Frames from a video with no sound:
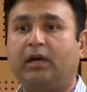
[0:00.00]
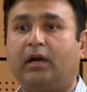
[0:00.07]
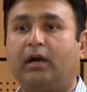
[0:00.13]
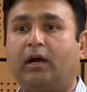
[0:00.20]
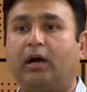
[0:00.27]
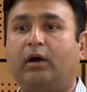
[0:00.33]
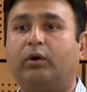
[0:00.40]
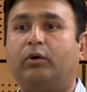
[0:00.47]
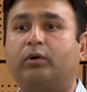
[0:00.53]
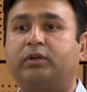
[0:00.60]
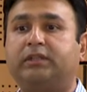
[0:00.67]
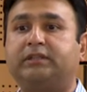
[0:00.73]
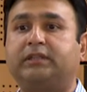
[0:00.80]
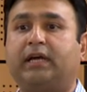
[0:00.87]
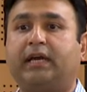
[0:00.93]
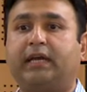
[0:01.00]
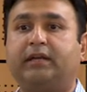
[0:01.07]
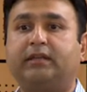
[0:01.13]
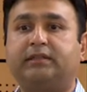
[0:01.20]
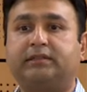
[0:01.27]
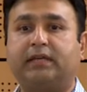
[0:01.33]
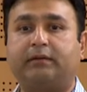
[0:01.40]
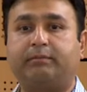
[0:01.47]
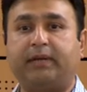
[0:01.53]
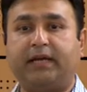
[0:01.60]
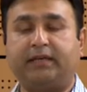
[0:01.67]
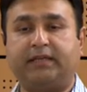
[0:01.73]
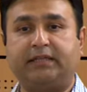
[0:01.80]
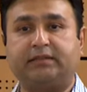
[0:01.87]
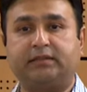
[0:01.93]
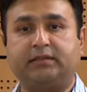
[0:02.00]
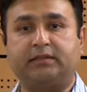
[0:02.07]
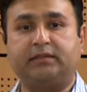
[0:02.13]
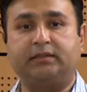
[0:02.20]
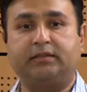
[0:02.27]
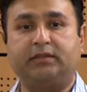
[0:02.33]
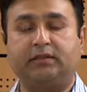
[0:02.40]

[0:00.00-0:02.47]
how desired is that pregnancy.